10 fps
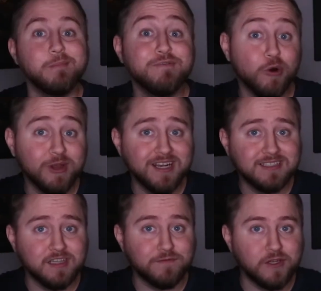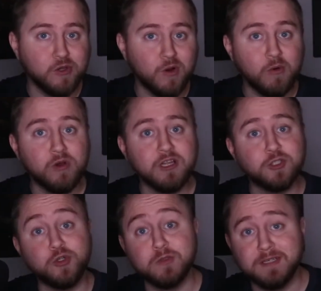And before we get into the video, I want to
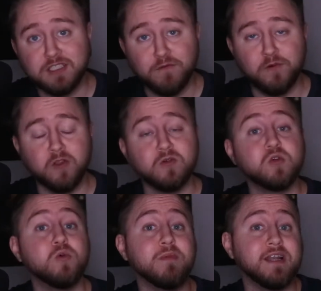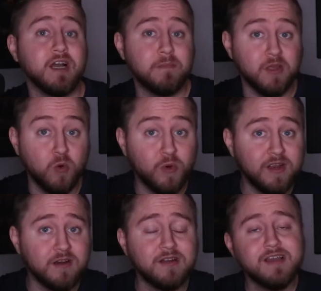introduce myself for those who might not be
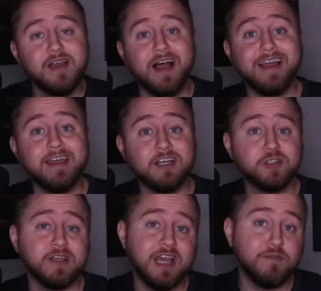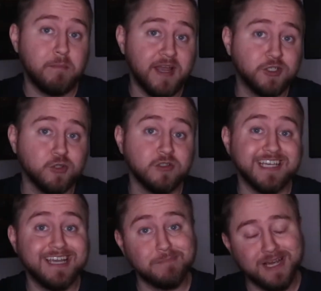aware. I actually have a bachelor's
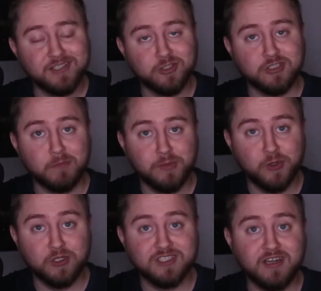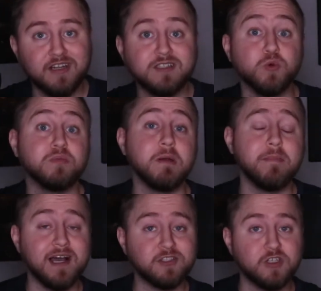and master's in computer science, with my
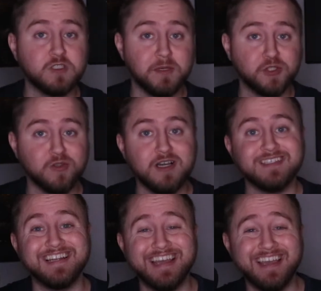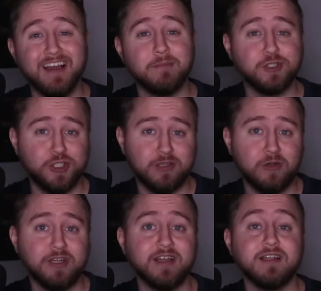master's specialized in AI, machine
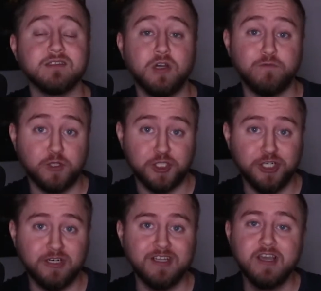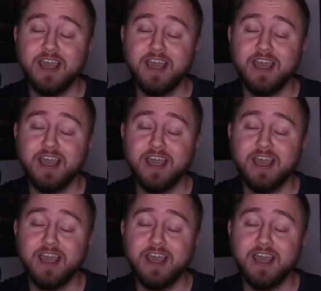learning, and software engineering.